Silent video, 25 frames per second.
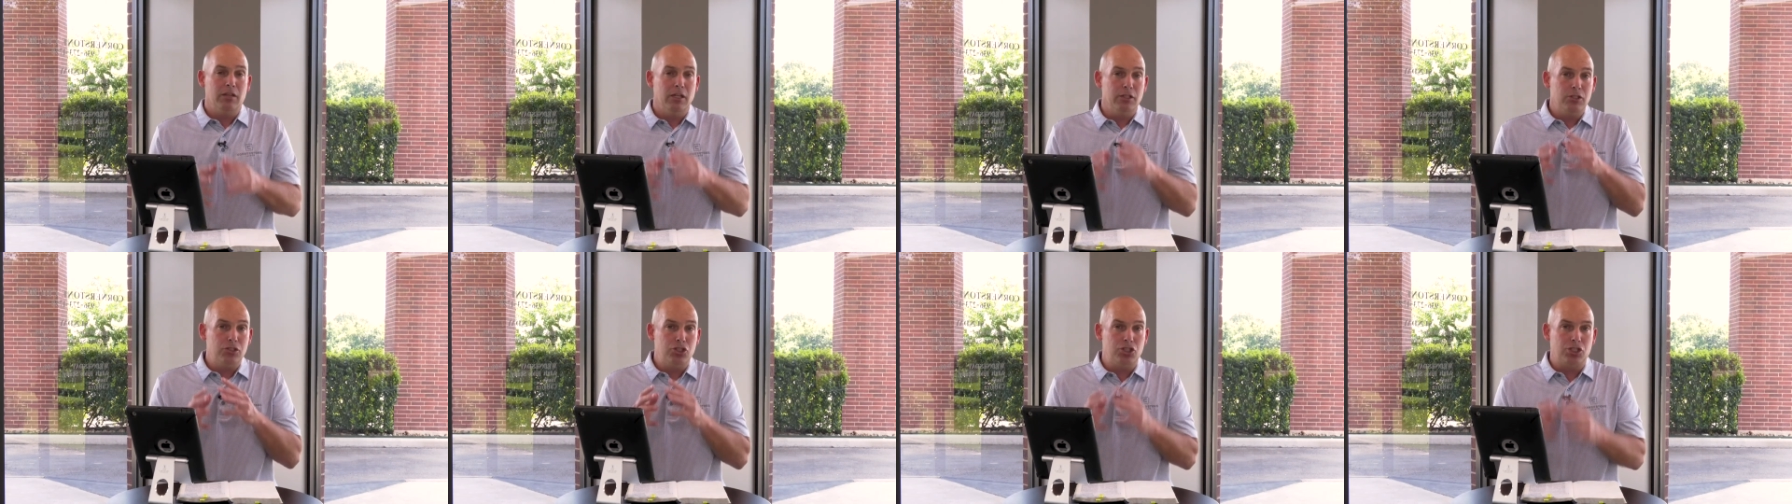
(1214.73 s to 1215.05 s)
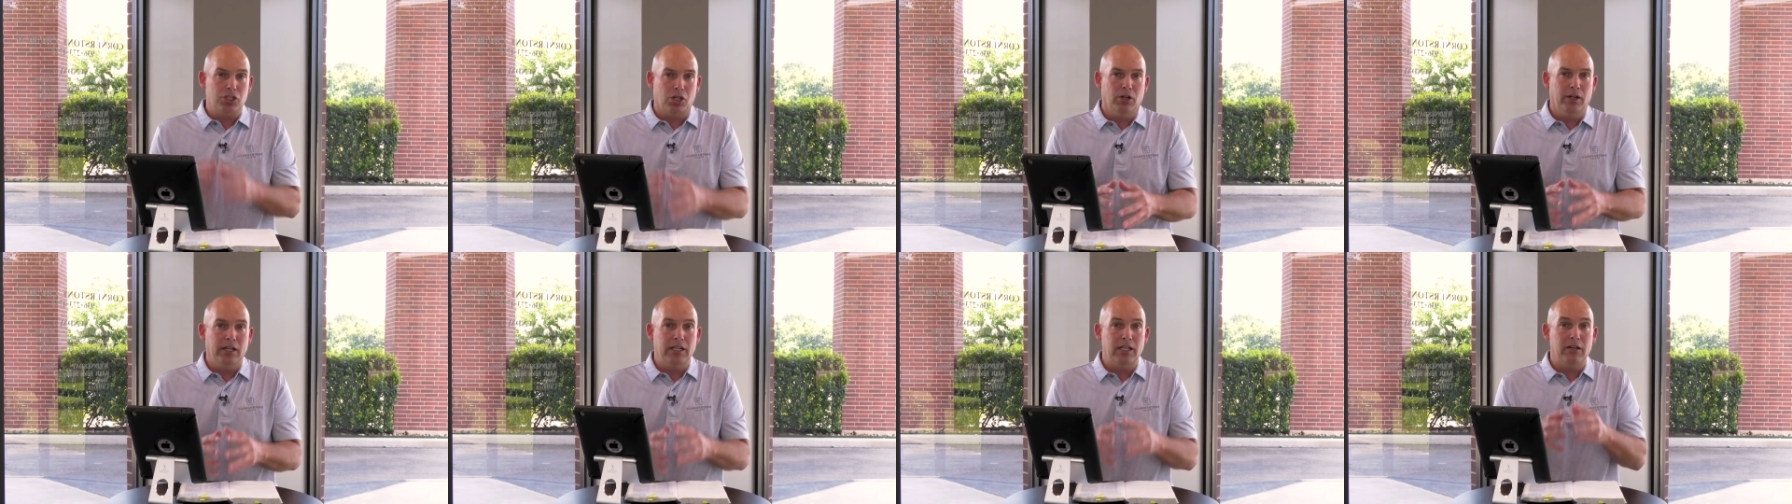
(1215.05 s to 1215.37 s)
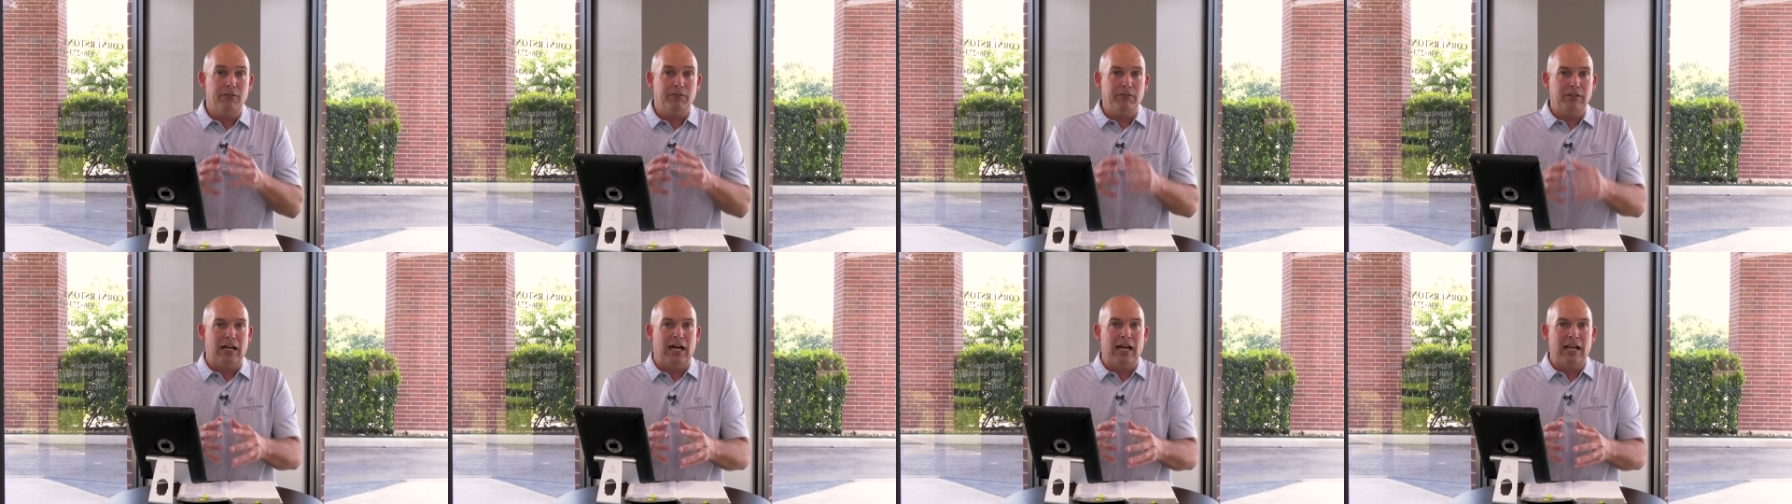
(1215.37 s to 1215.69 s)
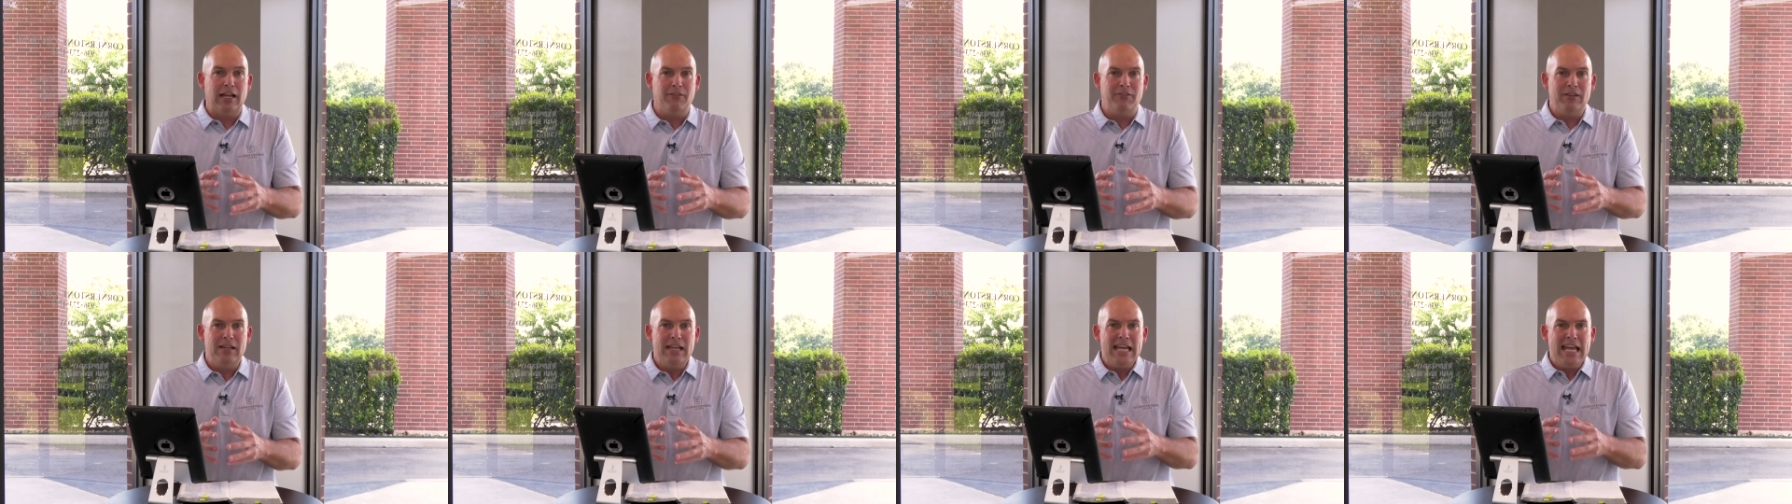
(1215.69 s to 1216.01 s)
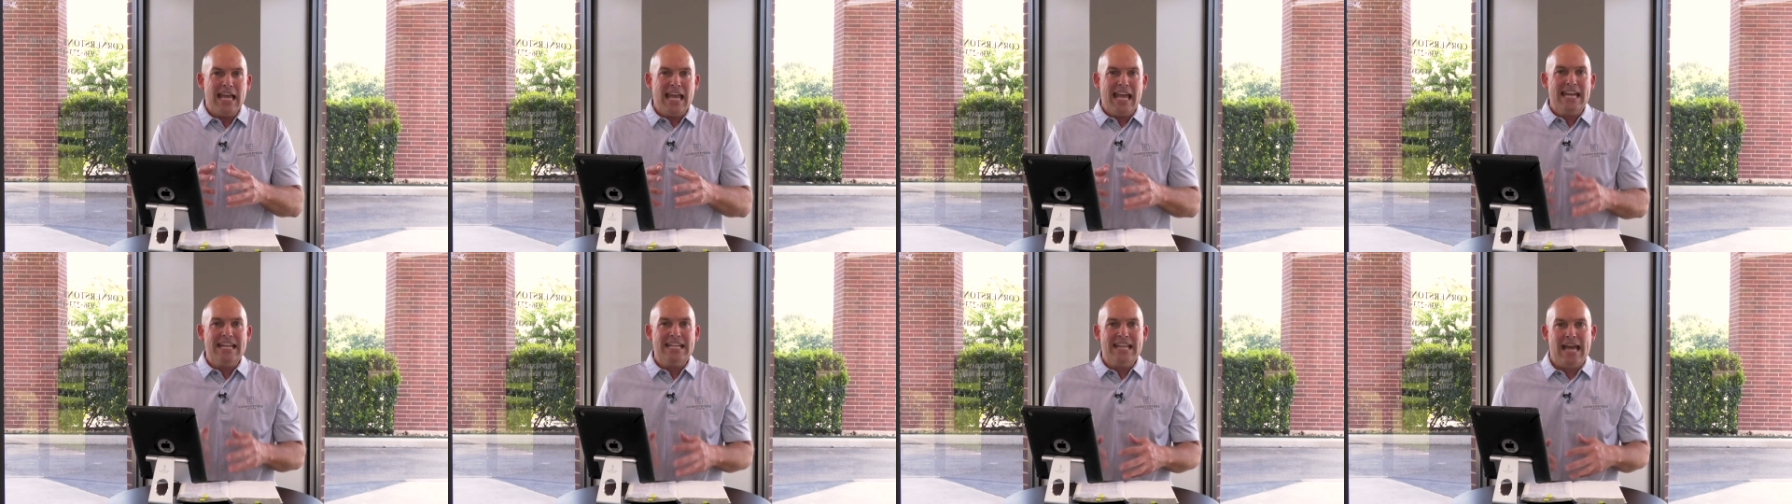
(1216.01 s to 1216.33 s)
the journey of
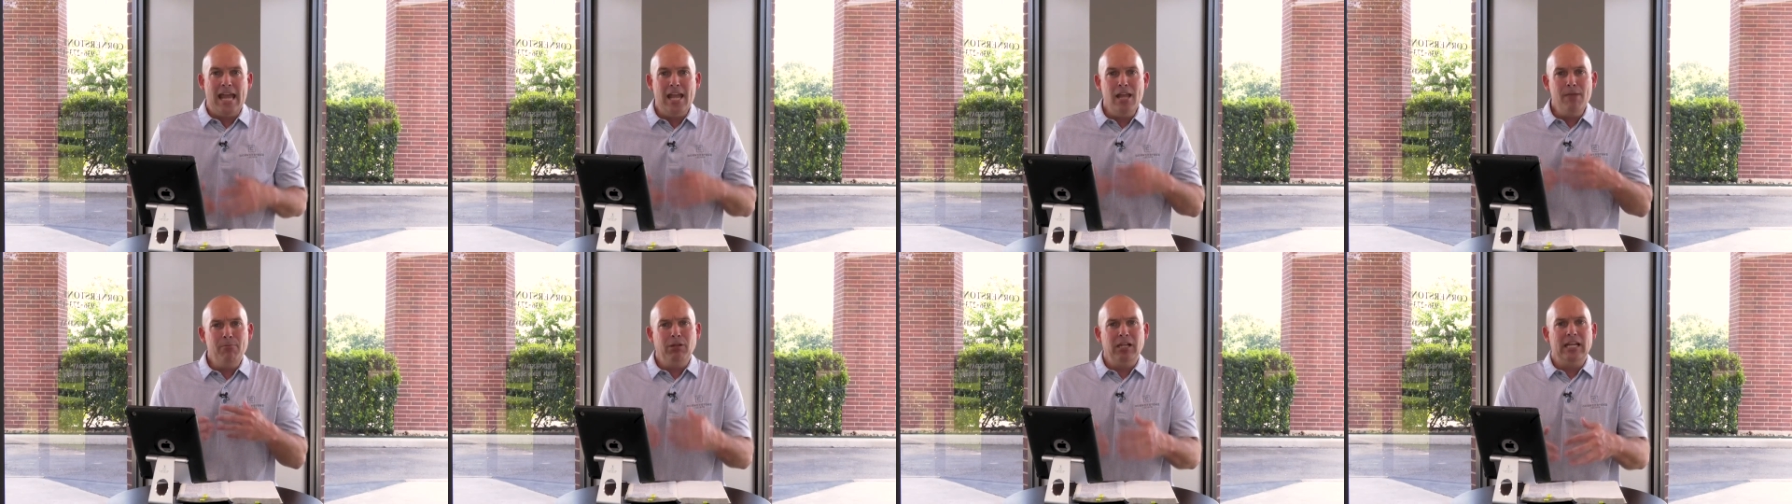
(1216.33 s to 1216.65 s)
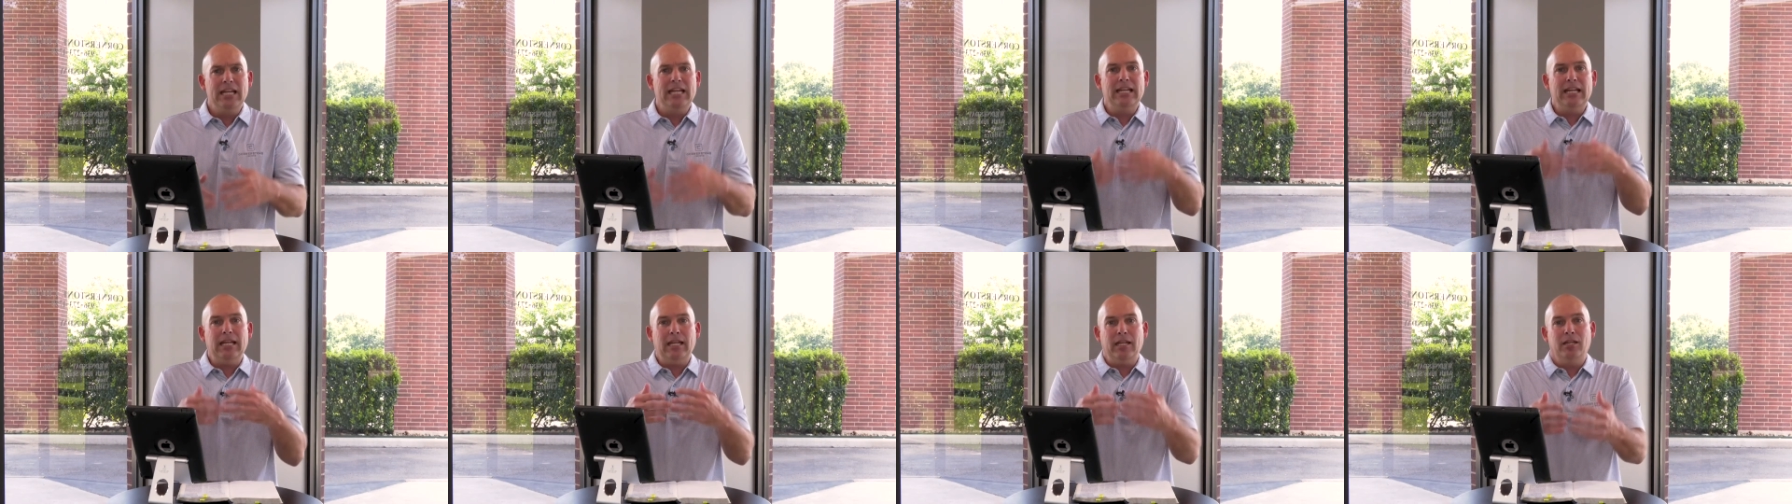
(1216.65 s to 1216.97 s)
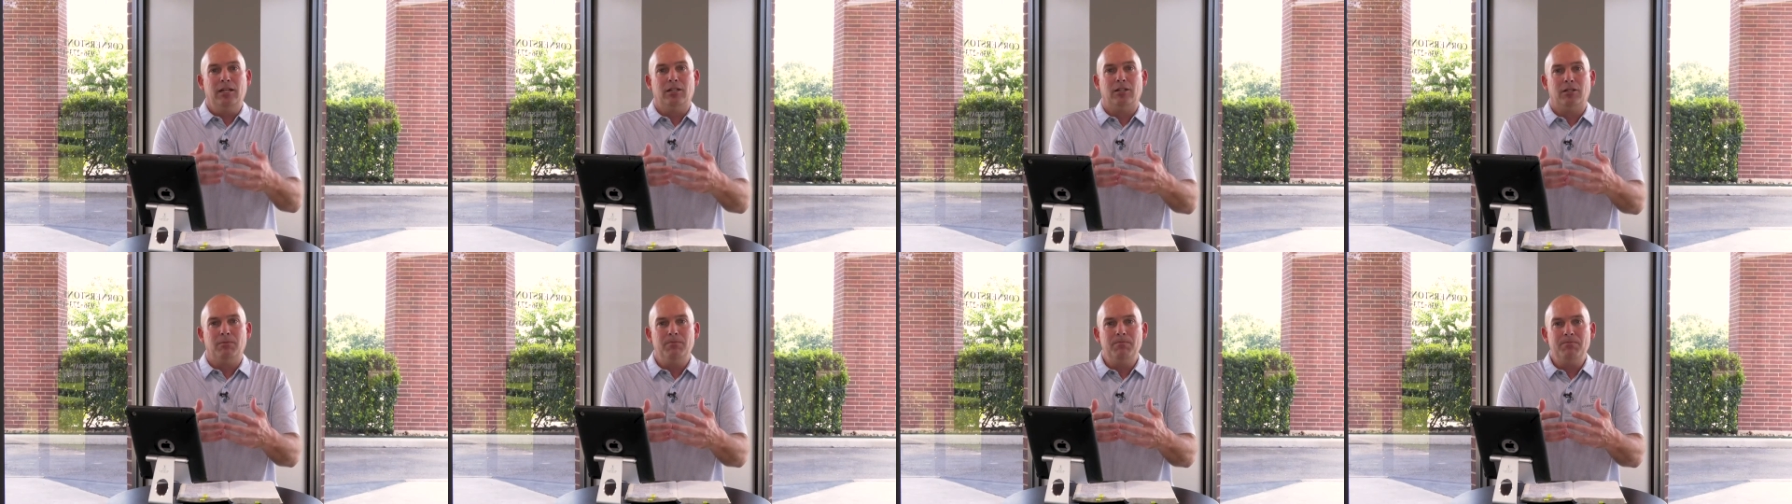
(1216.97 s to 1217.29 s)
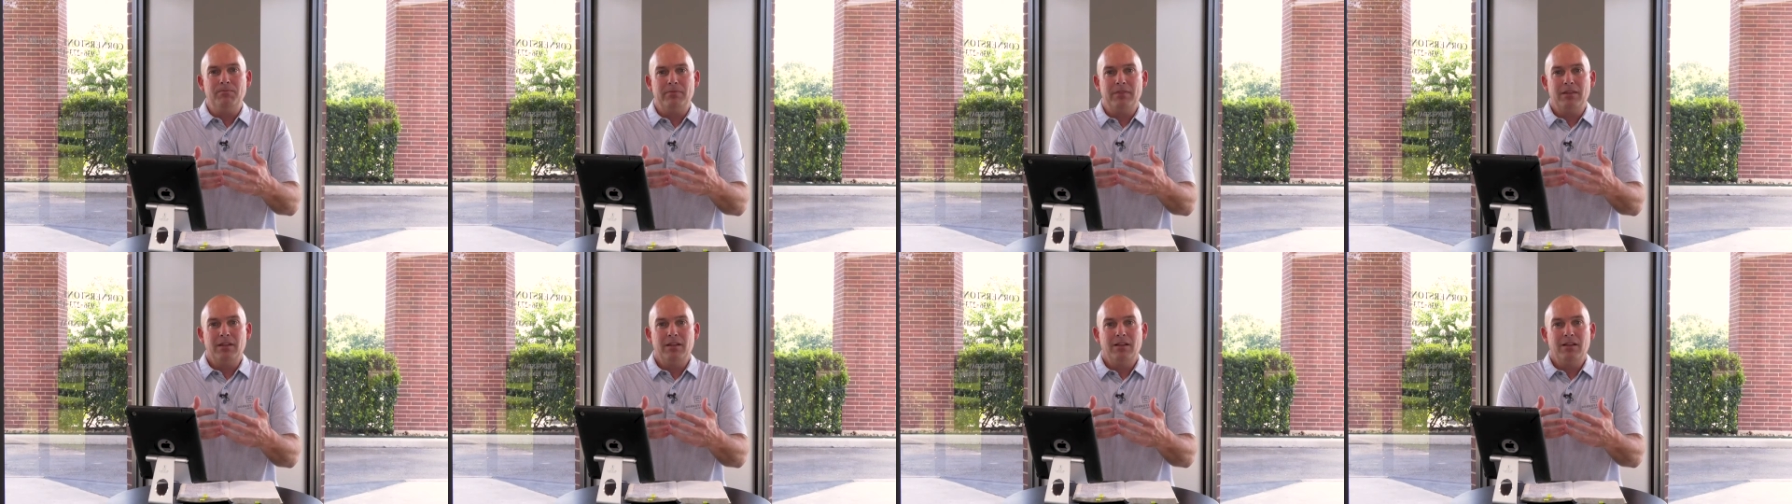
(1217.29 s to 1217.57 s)
life, enabling him,